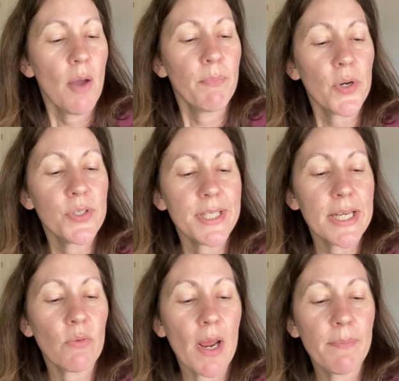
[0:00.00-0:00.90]

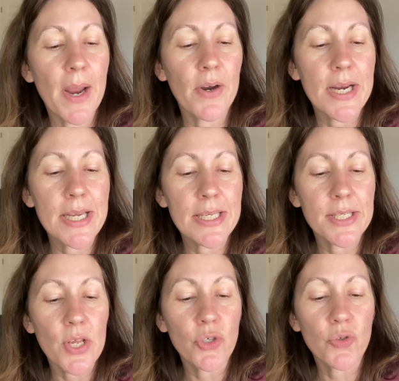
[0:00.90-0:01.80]
Bursting Red
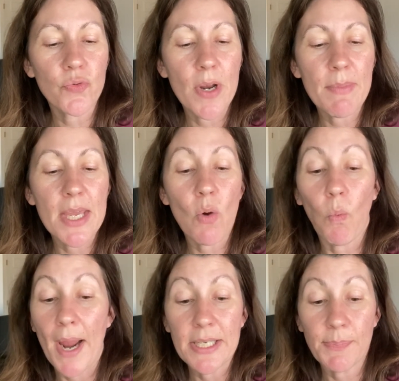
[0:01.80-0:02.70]
Berries, Dreamy
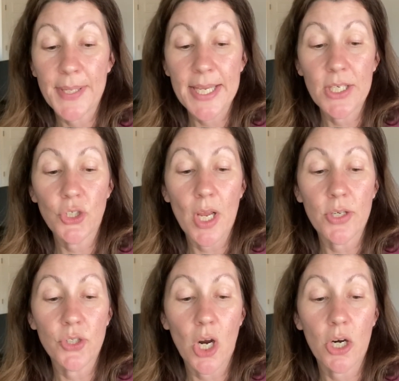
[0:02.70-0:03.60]
White Peach,
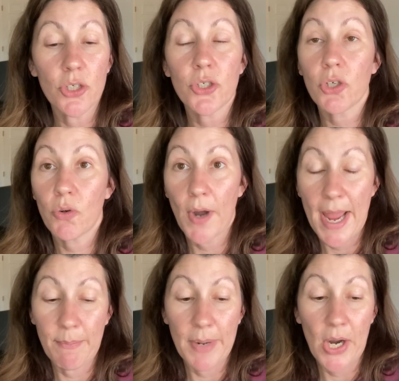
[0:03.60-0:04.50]
and Tart
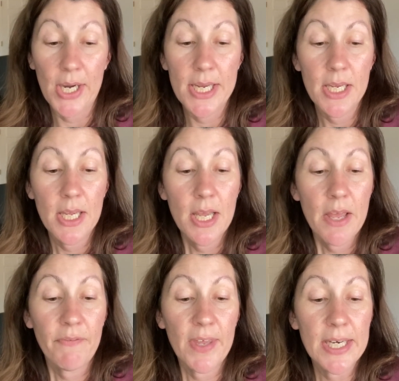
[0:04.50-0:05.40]
Cranberry,
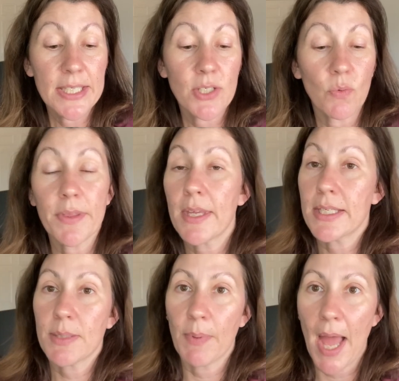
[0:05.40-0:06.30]
finished with a
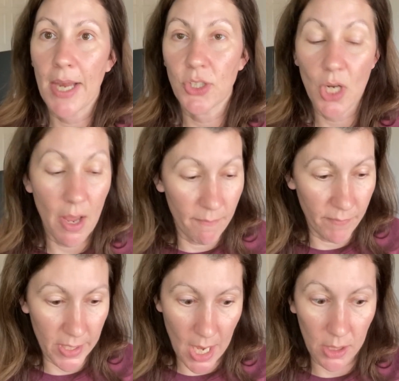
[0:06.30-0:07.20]
splash of
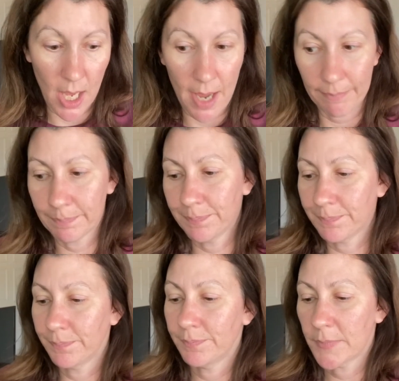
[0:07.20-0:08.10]
vanilla.
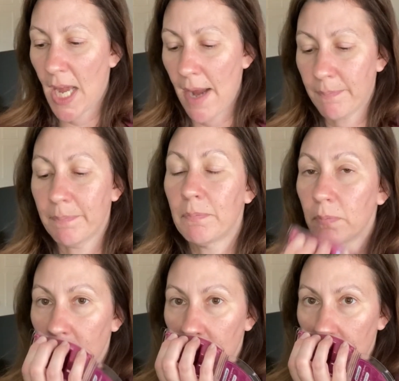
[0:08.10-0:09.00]
Okay,
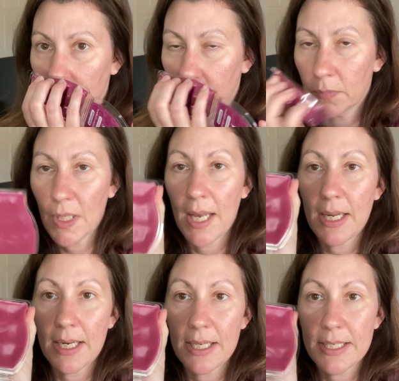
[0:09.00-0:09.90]
and
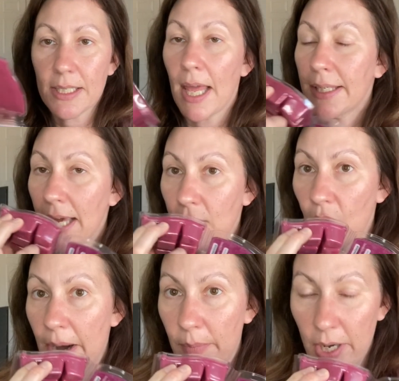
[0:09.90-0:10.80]
it is like a
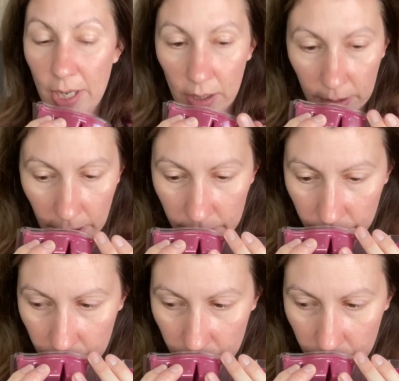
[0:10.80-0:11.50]
cranberry color.